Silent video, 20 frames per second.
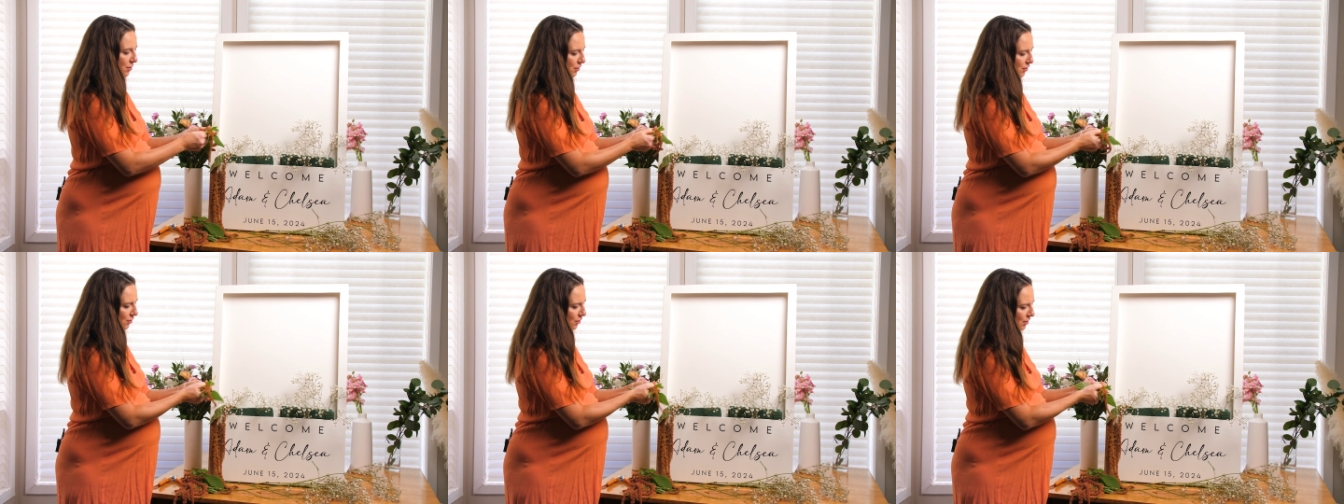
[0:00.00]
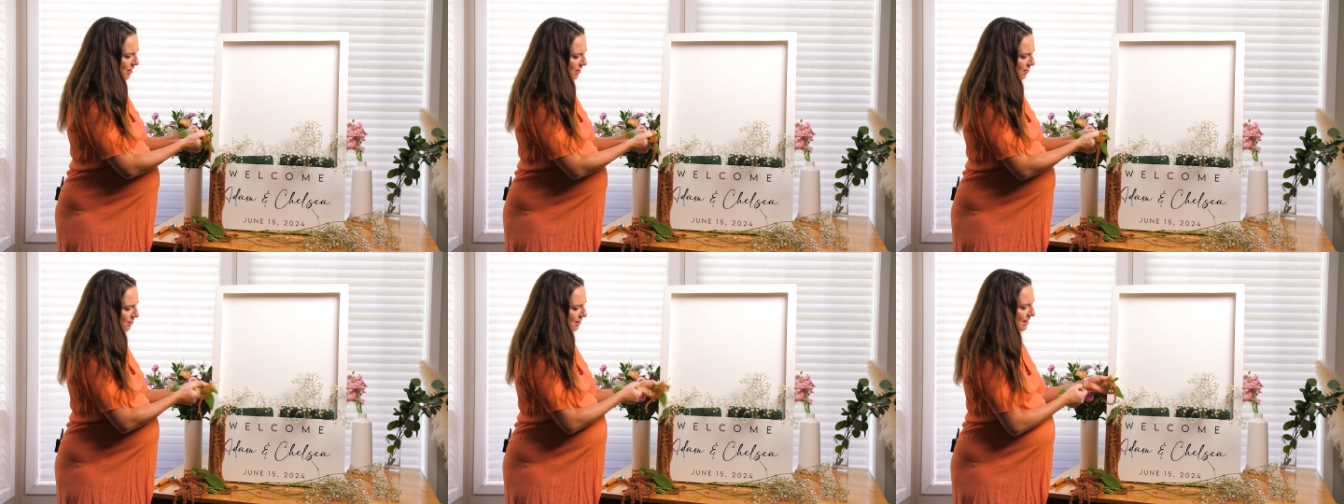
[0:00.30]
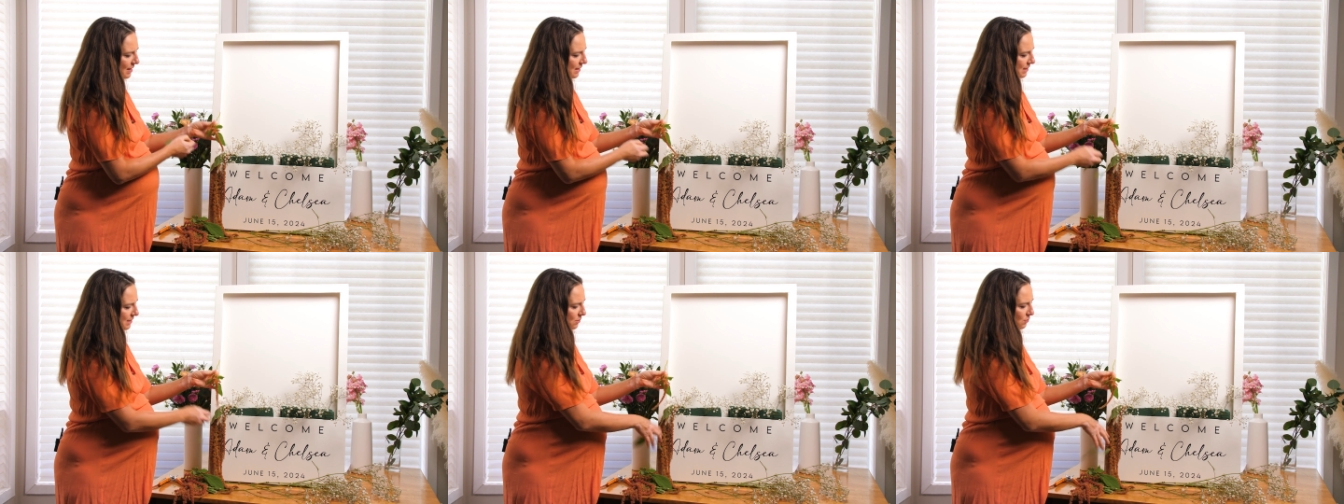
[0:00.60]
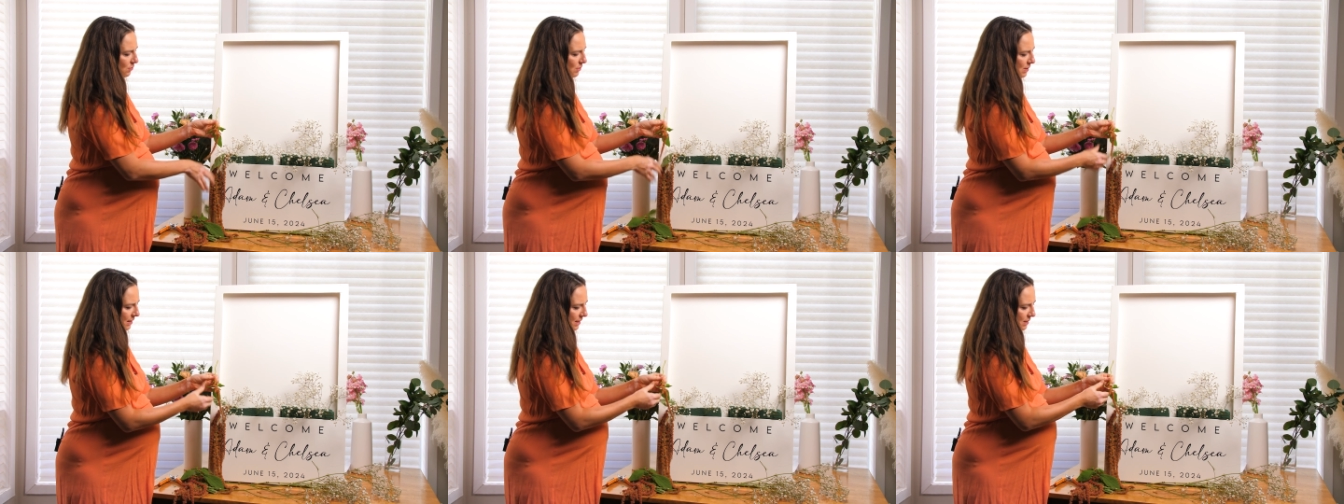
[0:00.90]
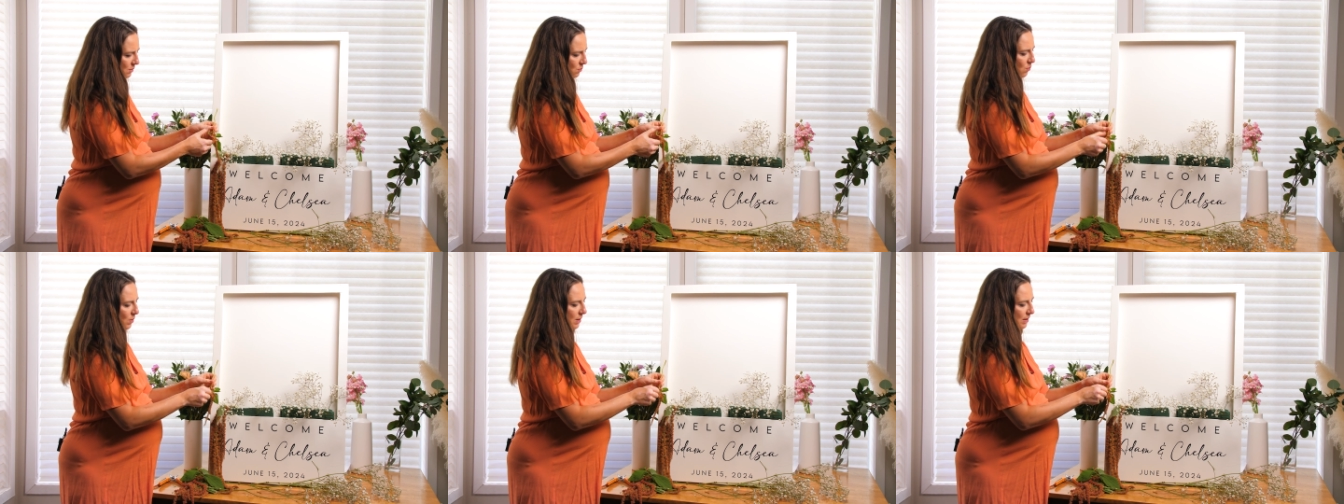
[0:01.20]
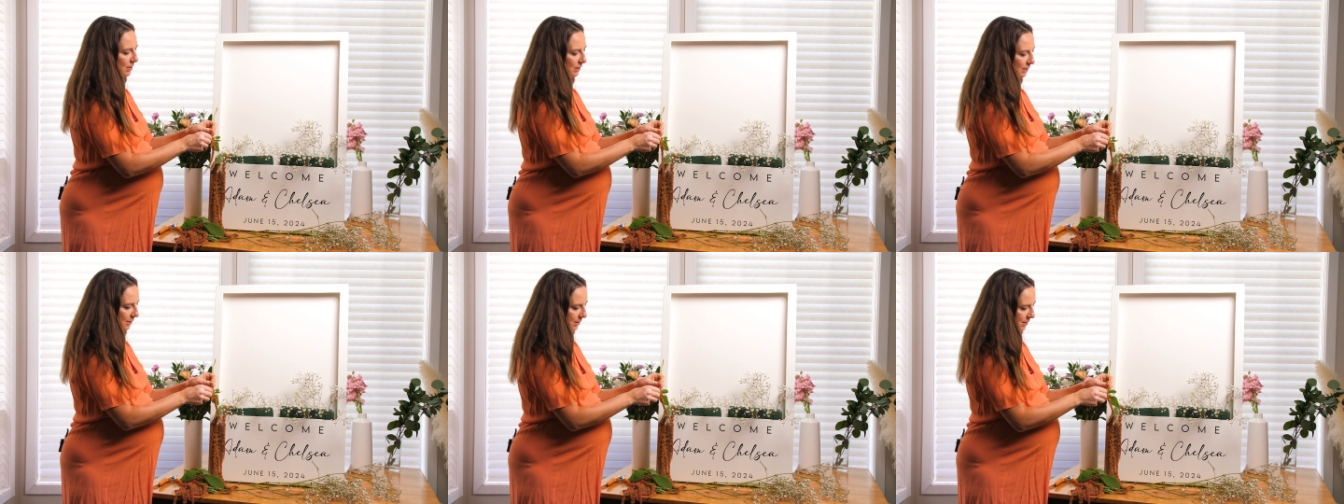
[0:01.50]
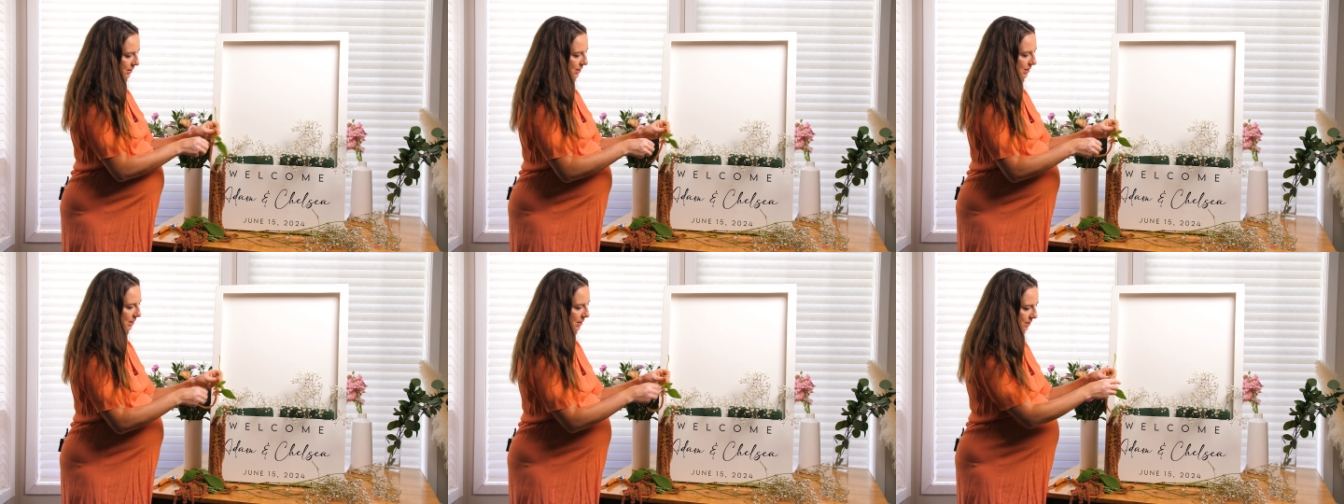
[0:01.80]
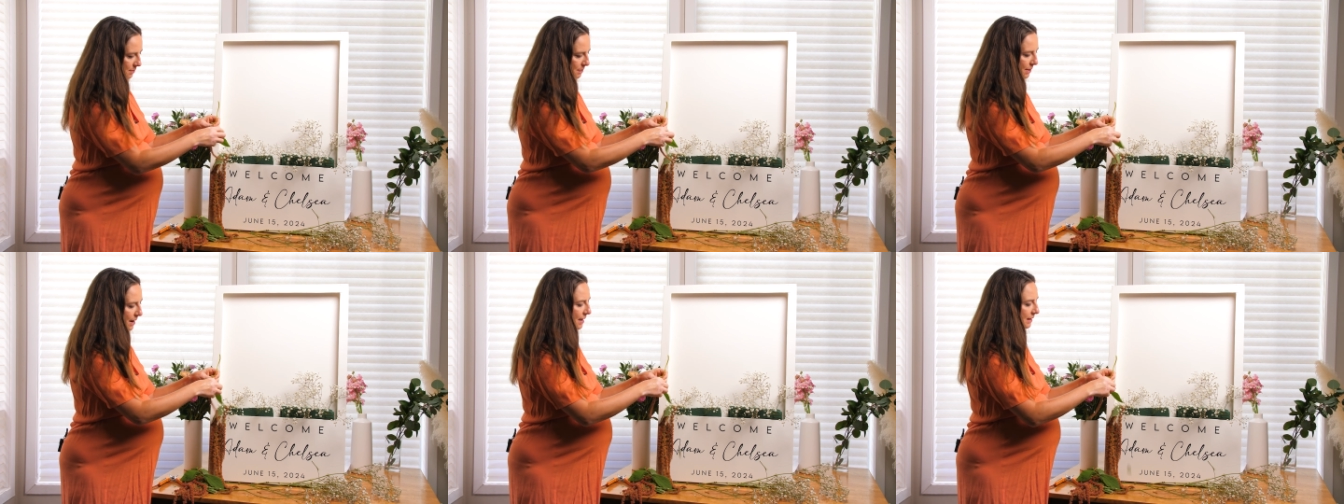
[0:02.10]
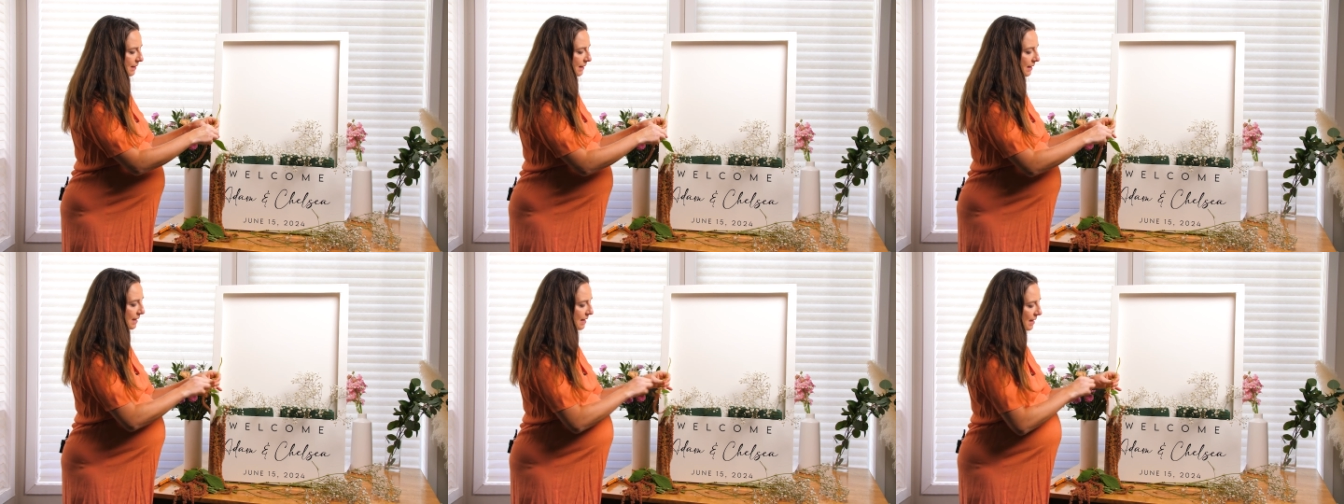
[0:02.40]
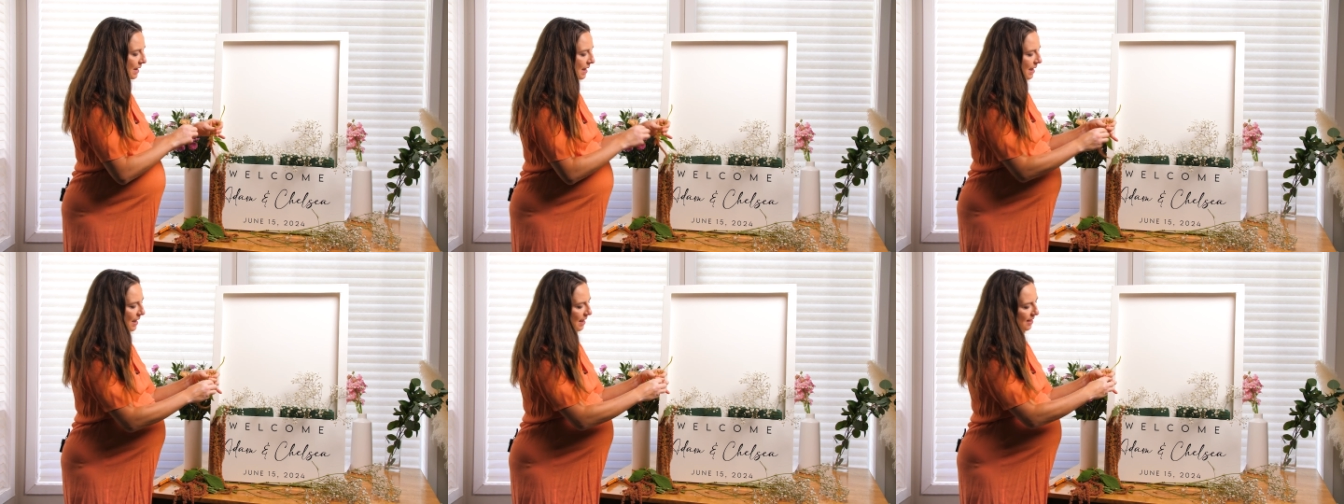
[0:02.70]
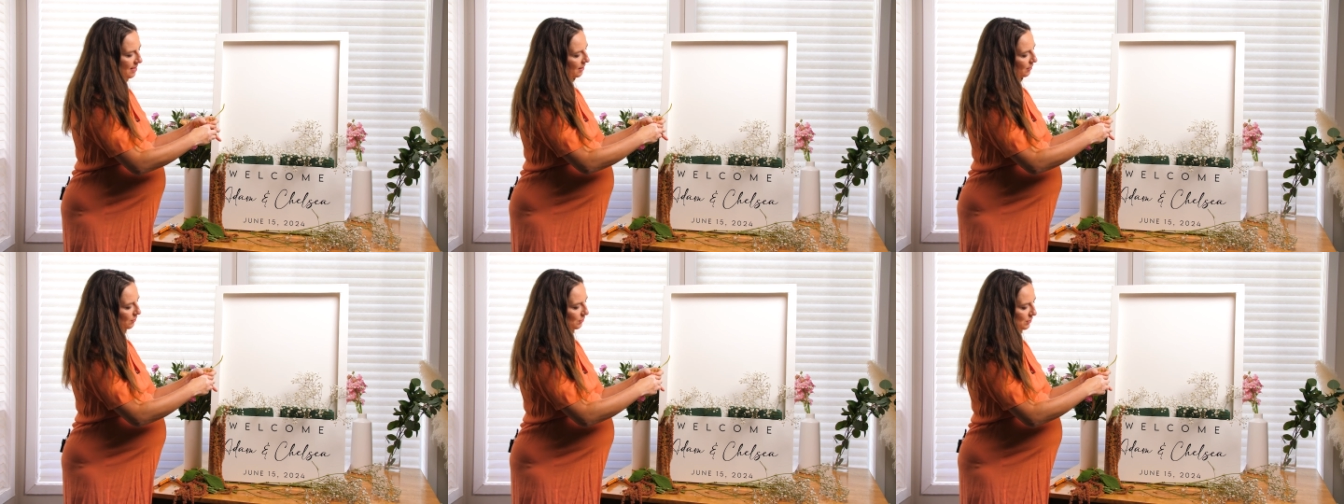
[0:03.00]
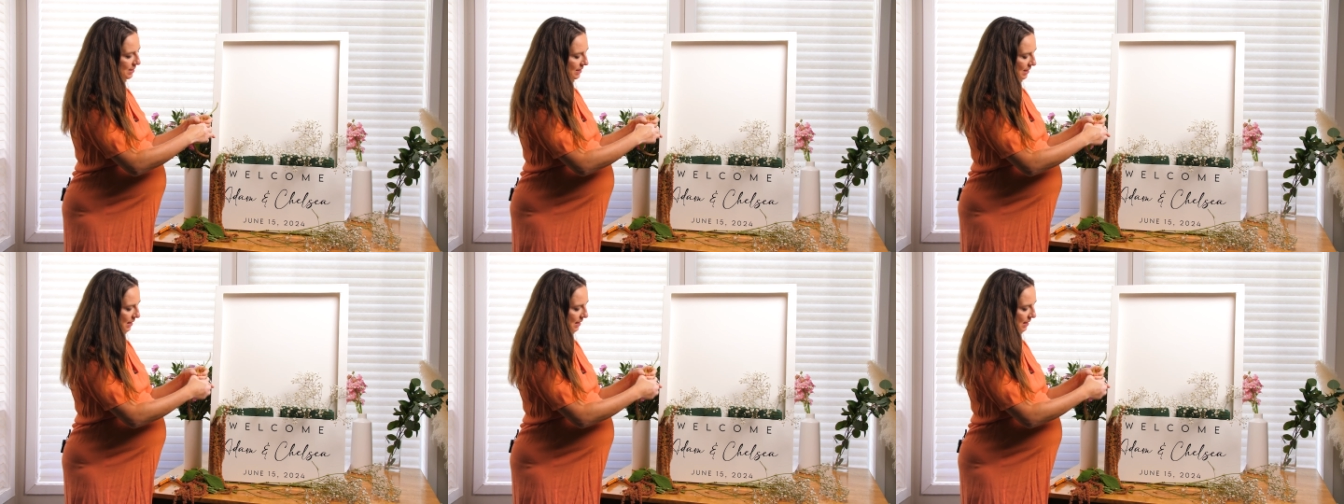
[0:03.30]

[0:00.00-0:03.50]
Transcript: the greenery because it really wilts badly. And that goes the